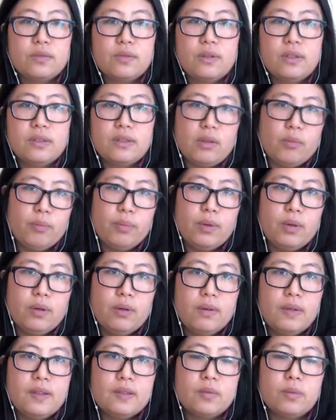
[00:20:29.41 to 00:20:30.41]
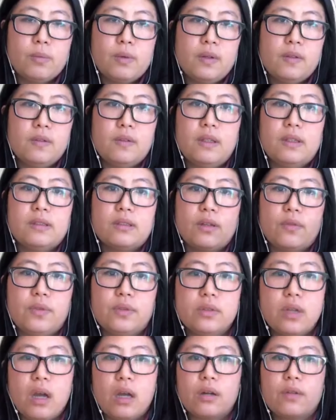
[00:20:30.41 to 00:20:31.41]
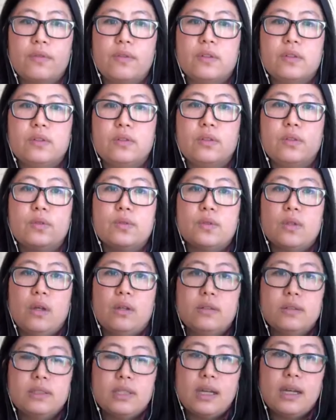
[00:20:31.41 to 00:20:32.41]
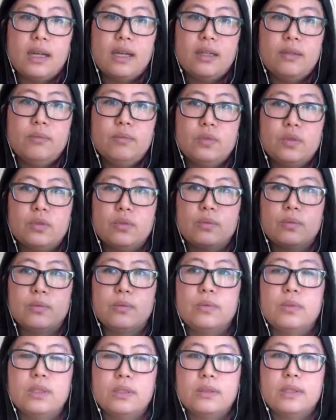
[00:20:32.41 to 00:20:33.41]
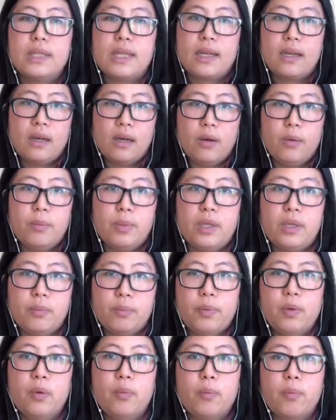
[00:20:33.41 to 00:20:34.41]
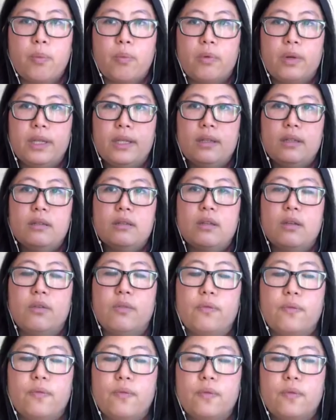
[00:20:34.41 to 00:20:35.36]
for example, it's one of the things that photographers use all the time to really help people bring the